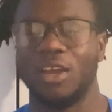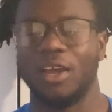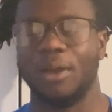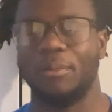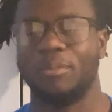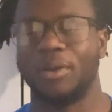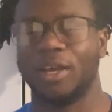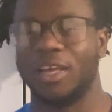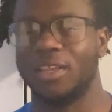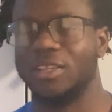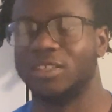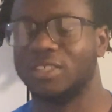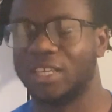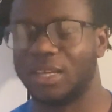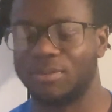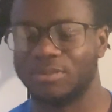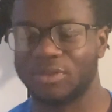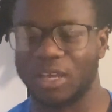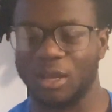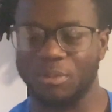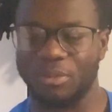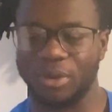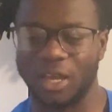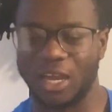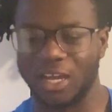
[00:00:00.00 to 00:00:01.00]
apply the same
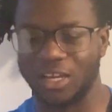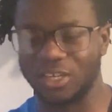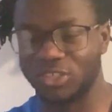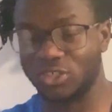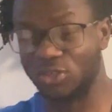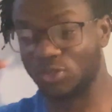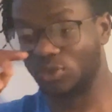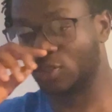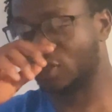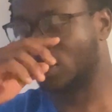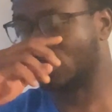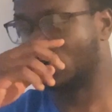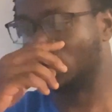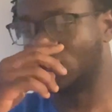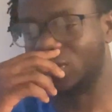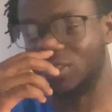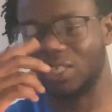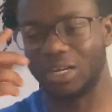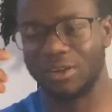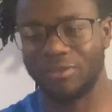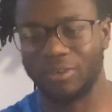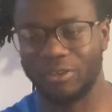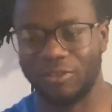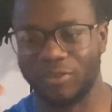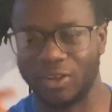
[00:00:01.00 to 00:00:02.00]
type of attitude towards
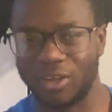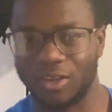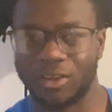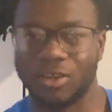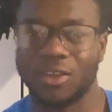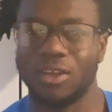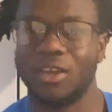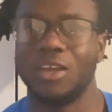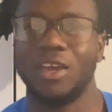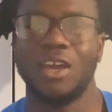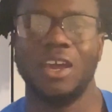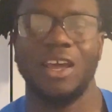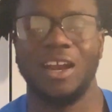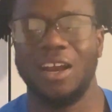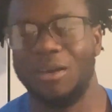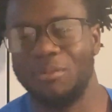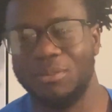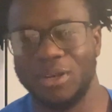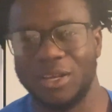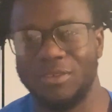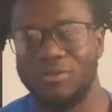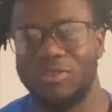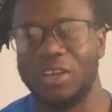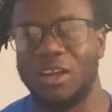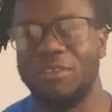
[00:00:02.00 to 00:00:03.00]
everything, and I
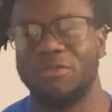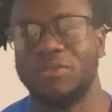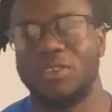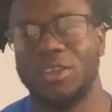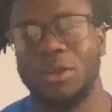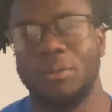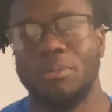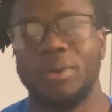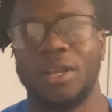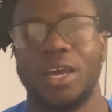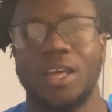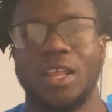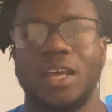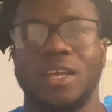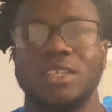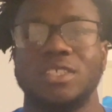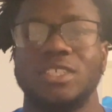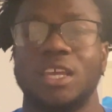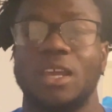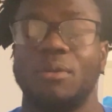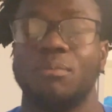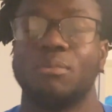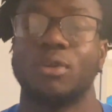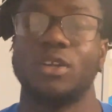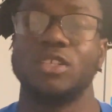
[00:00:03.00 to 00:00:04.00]
believe you have to apply that
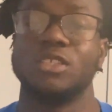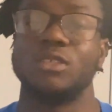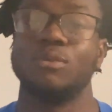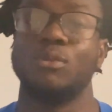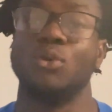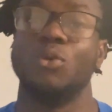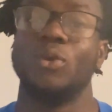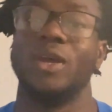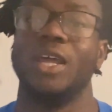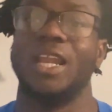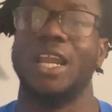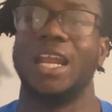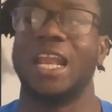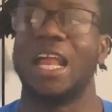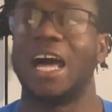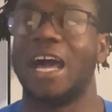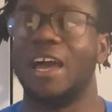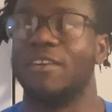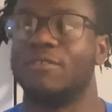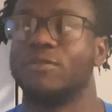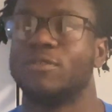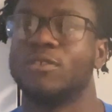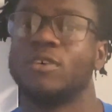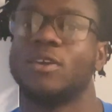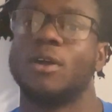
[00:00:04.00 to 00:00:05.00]
same principle in
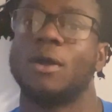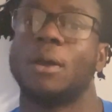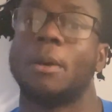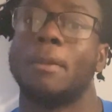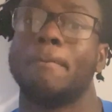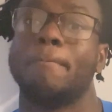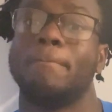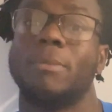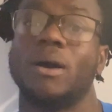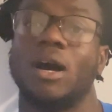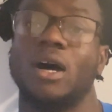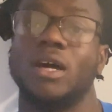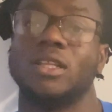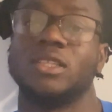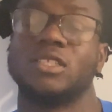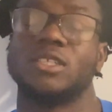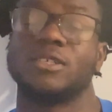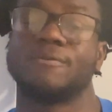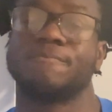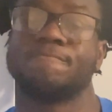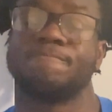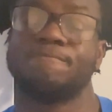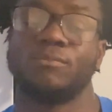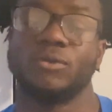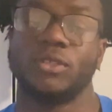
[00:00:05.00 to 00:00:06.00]
life. But
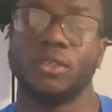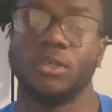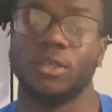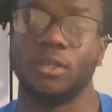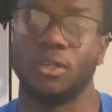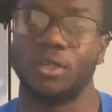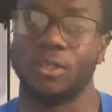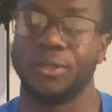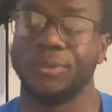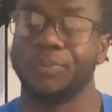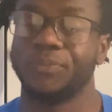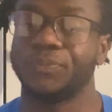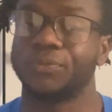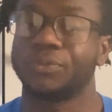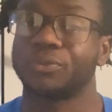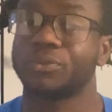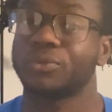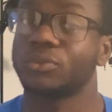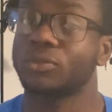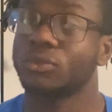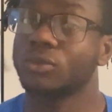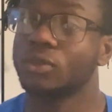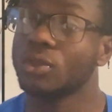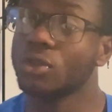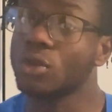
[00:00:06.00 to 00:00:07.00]

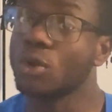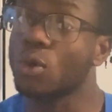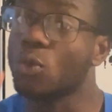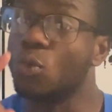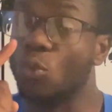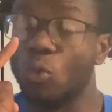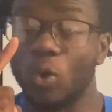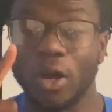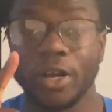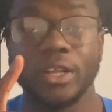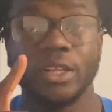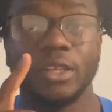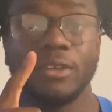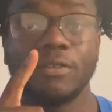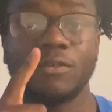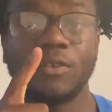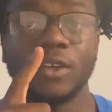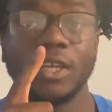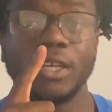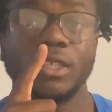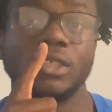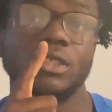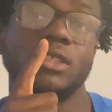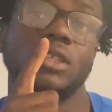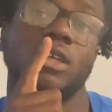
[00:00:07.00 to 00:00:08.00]
one of the
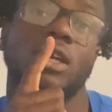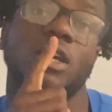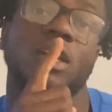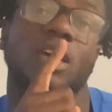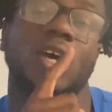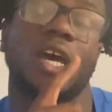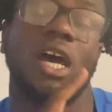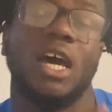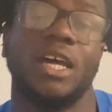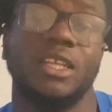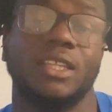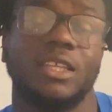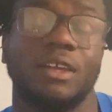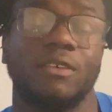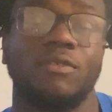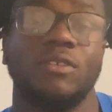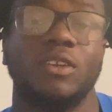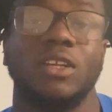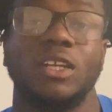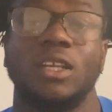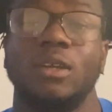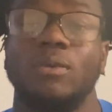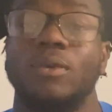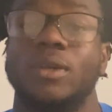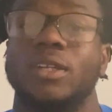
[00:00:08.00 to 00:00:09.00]
things I
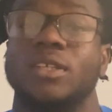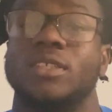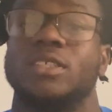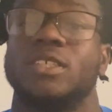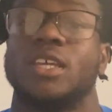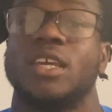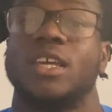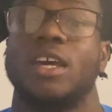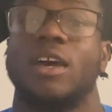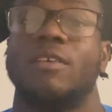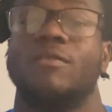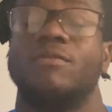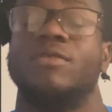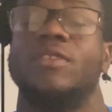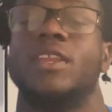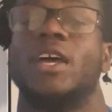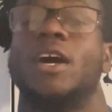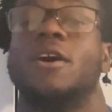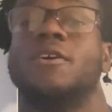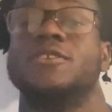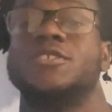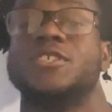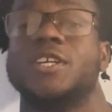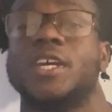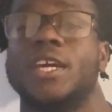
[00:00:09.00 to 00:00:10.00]
definitely want to say I've
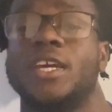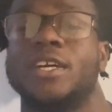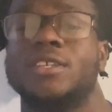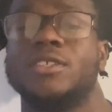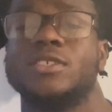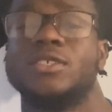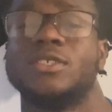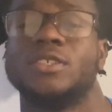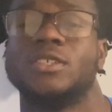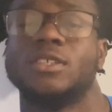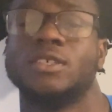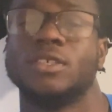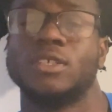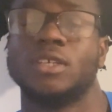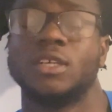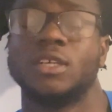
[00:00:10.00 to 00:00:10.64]
now changed